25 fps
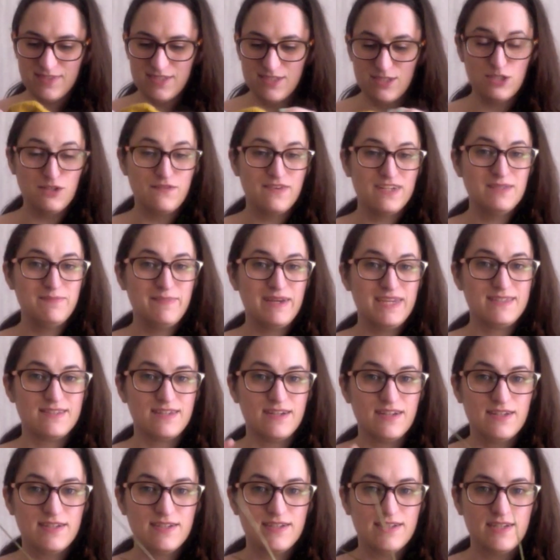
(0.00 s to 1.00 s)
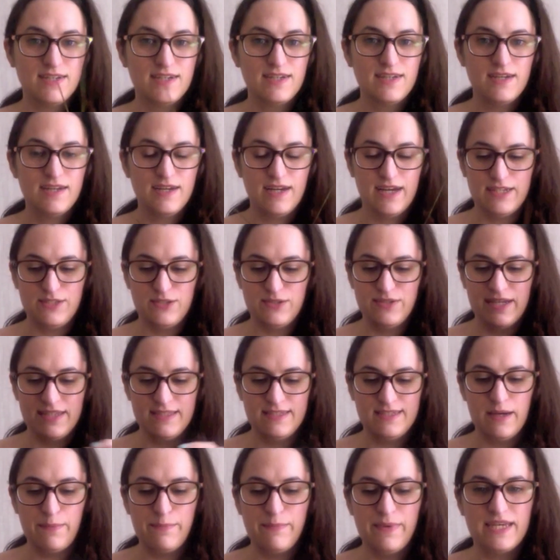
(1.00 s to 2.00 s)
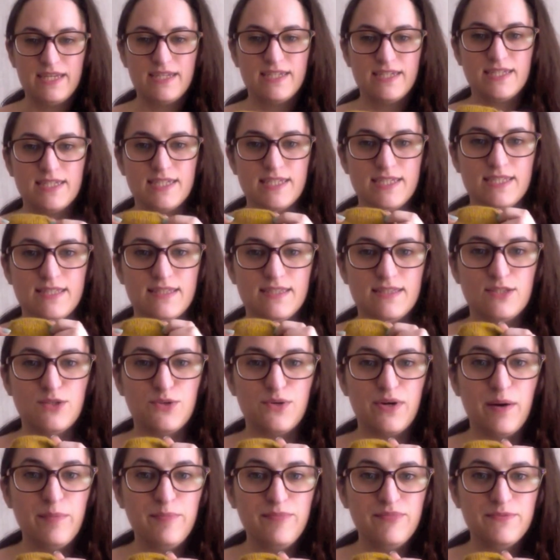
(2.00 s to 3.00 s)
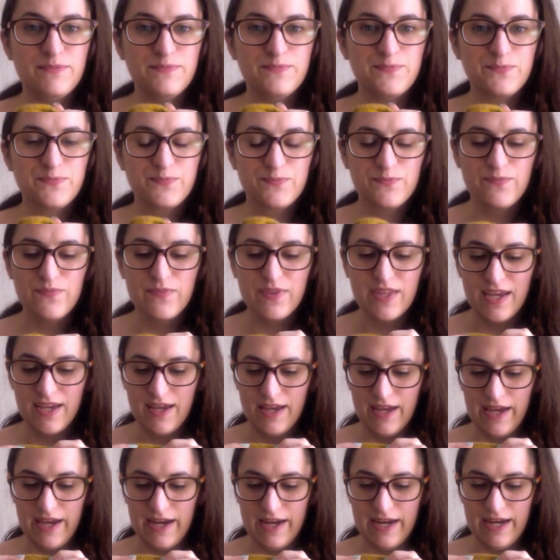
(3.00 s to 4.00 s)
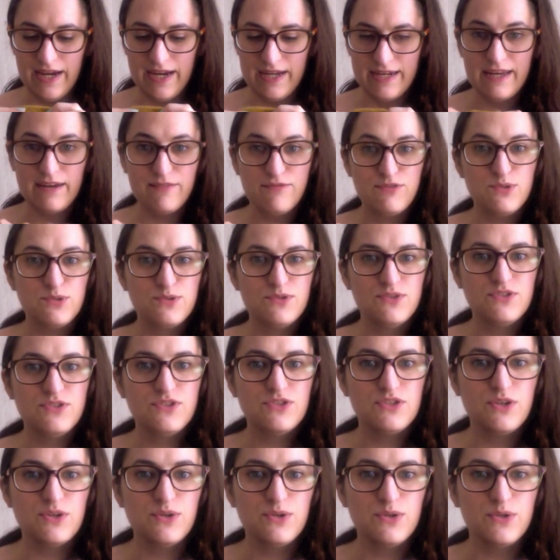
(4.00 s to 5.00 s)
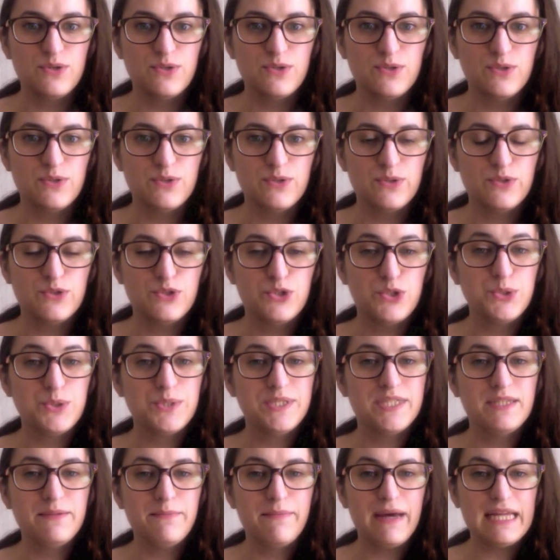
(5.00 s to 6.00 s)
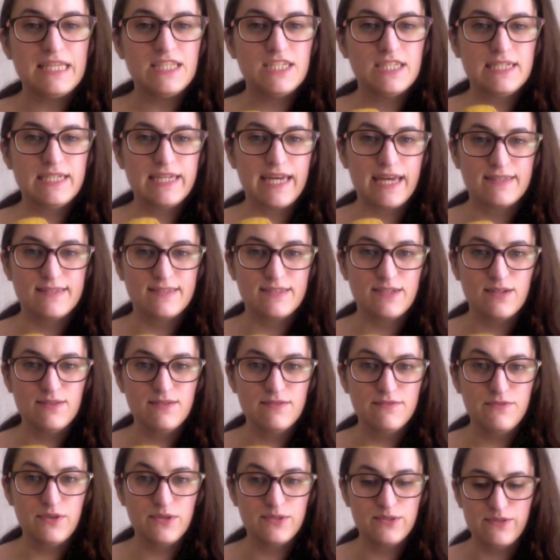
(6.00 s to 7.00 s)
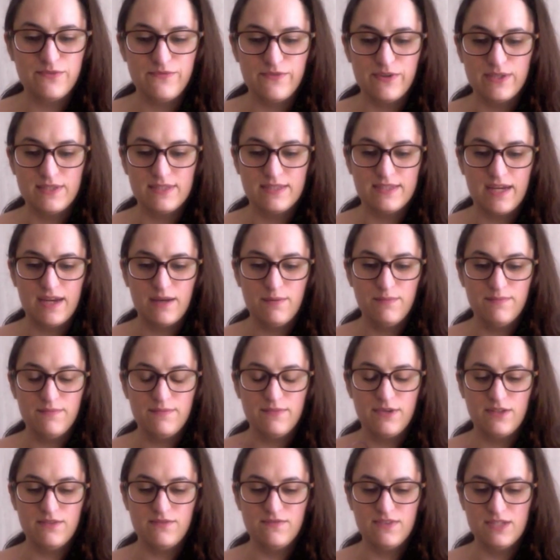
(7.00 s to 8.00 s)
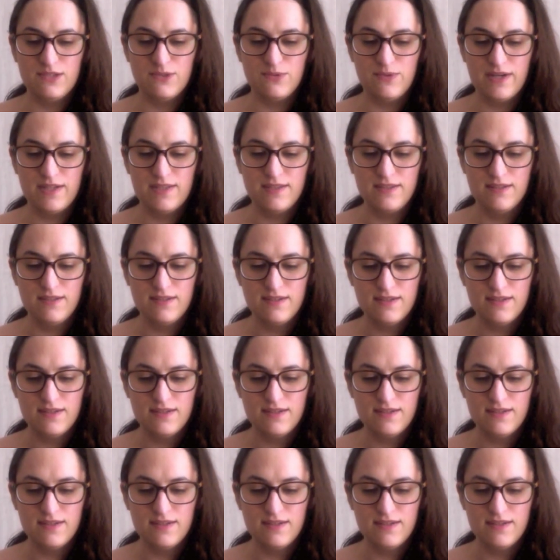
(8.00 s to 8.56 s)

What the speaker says: So that's my sock. As you can see, I'm making it toe up. And I've used the Judy Magic Caston for the first time on this one.